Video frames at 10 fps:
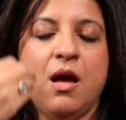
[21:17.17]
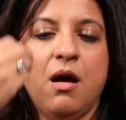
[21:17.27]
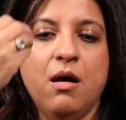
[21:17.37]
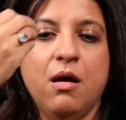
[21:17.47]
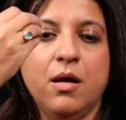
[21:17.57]

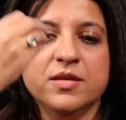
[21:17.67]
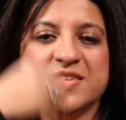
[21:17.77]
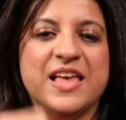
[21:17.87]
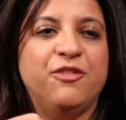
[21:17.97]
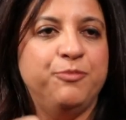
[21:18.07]

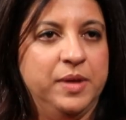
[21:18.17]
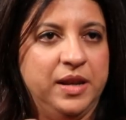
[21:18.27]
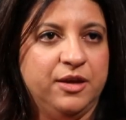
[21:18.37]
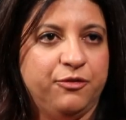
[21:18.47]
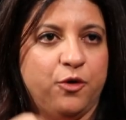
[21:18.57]

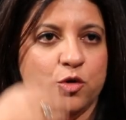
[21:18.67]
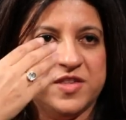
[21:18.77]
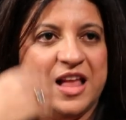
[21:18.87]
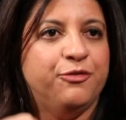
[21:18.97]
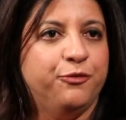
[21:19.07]
self-belief or
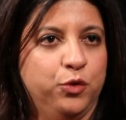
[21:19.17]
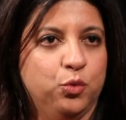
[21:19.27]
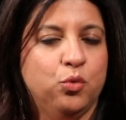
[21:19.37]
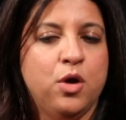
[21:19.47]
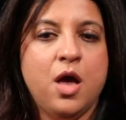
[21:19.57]

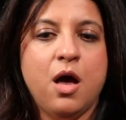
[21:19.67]
self-view,